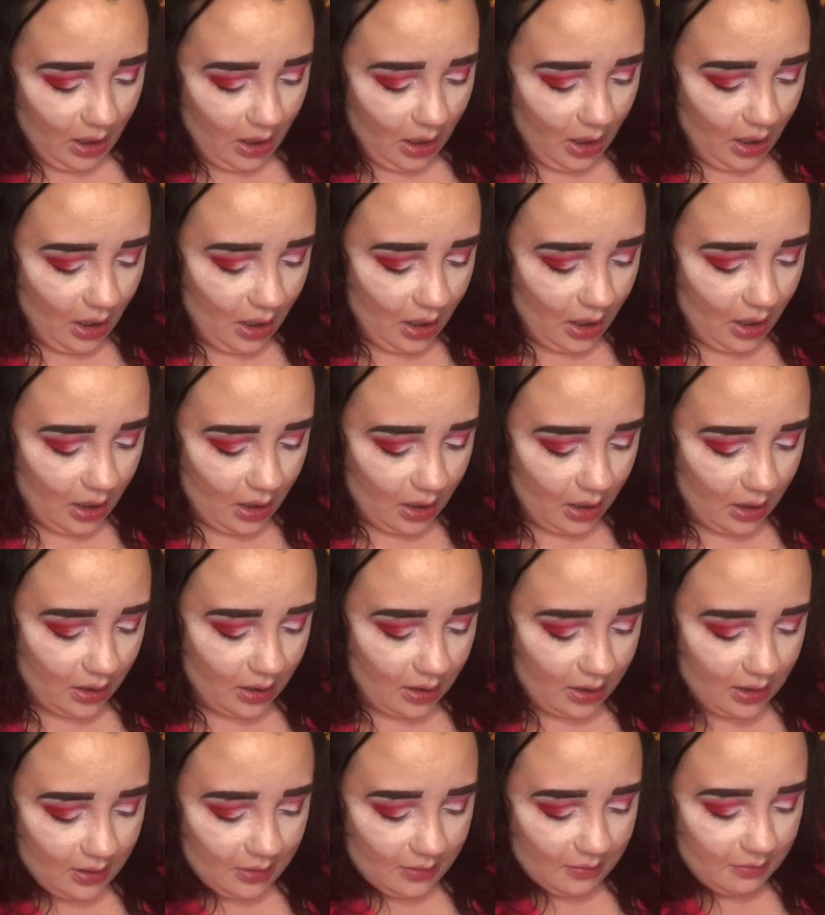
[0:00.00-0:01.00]

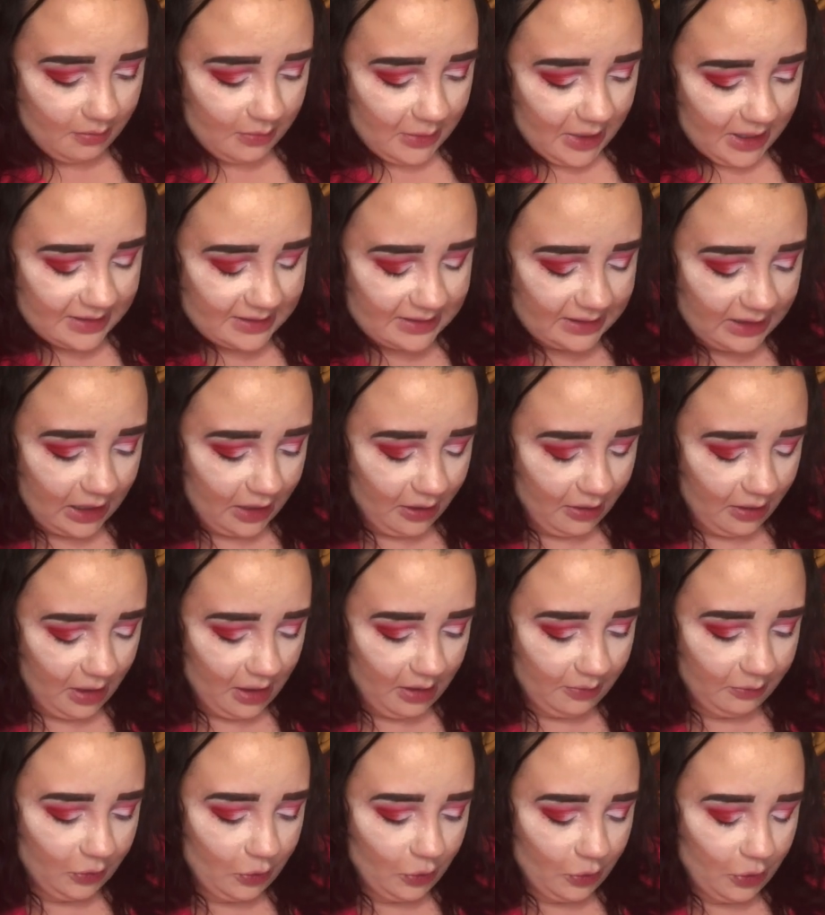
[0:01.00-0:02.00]
Mascara,
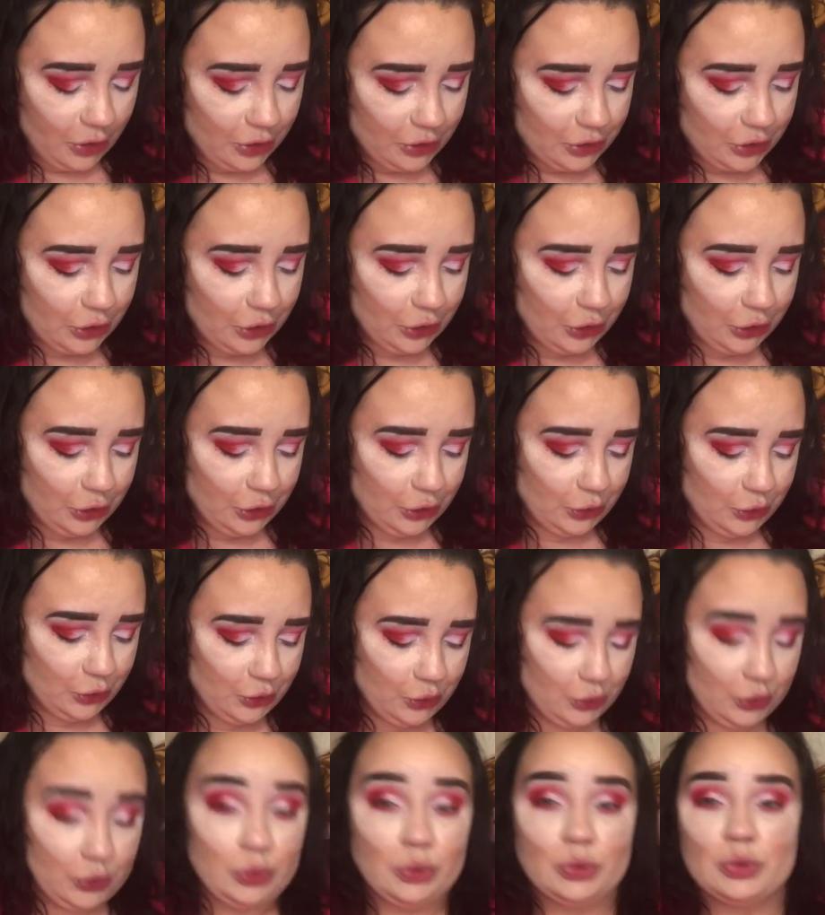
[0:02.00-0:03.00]
I'm going to
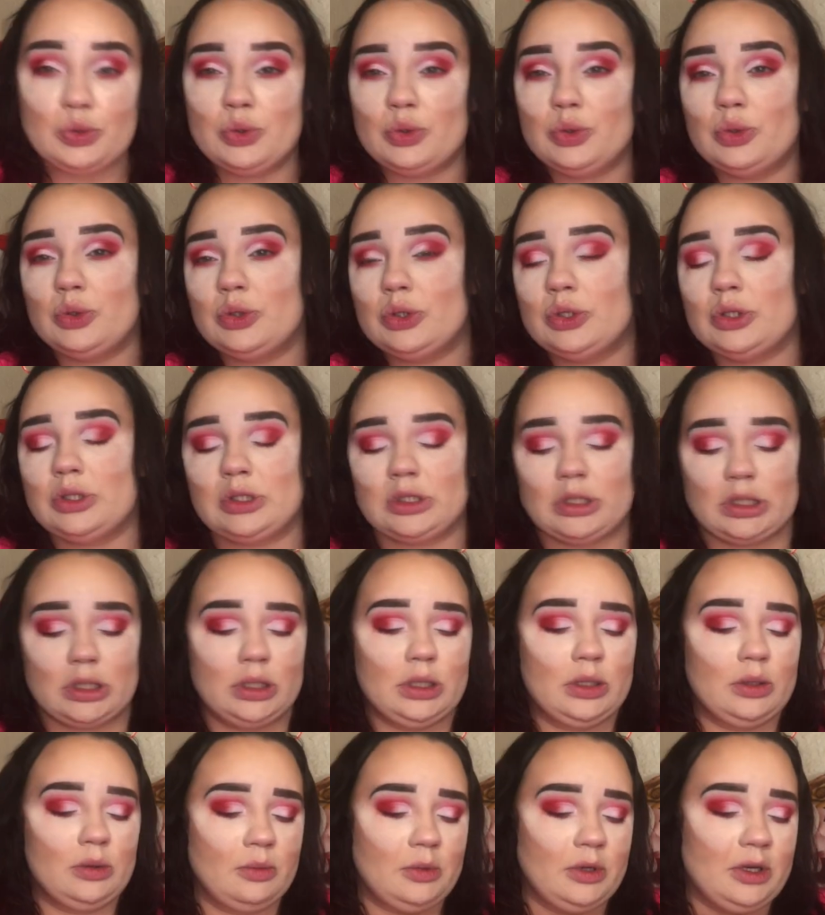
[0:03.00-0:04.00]
use,
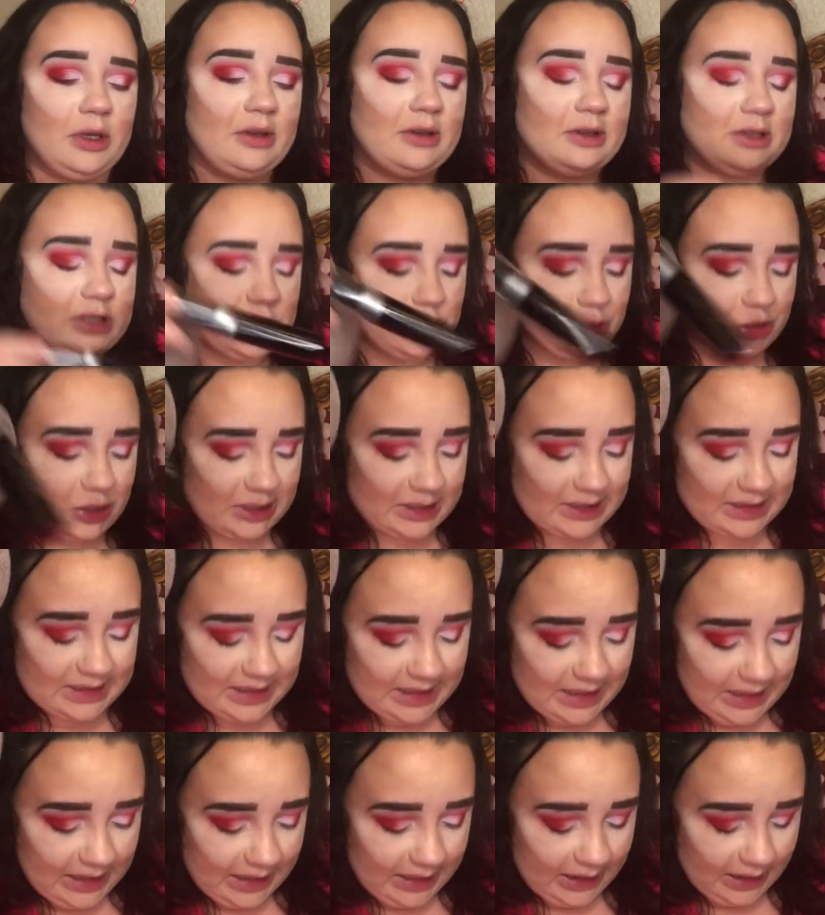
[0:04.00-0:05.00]
what is this,
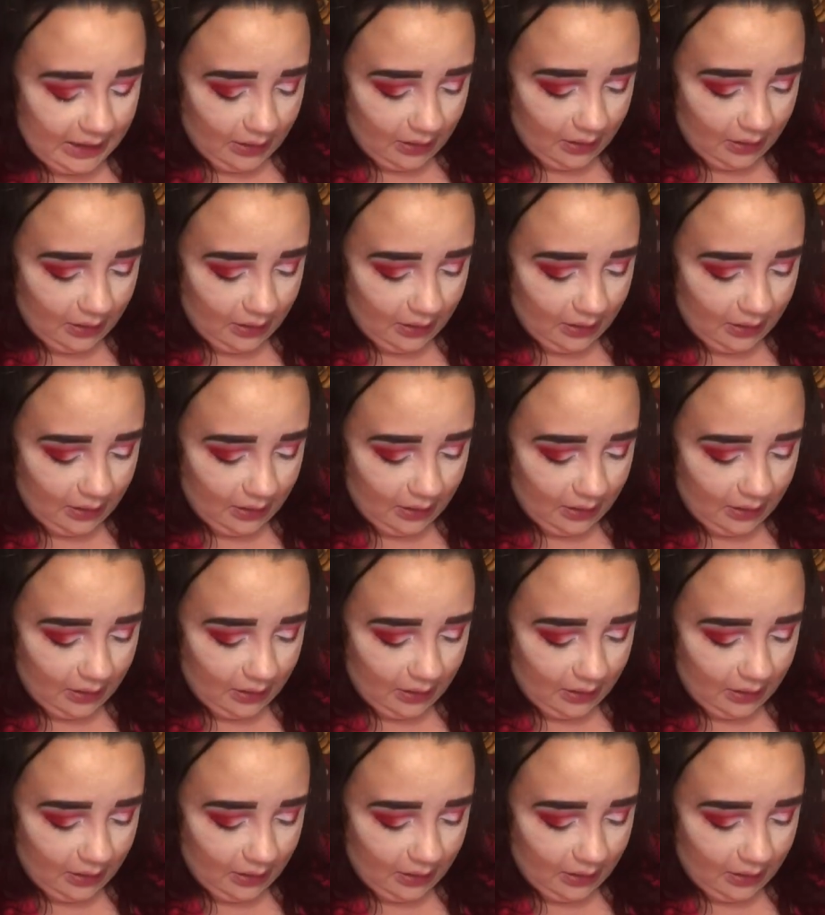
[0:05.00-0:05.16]
Jessique?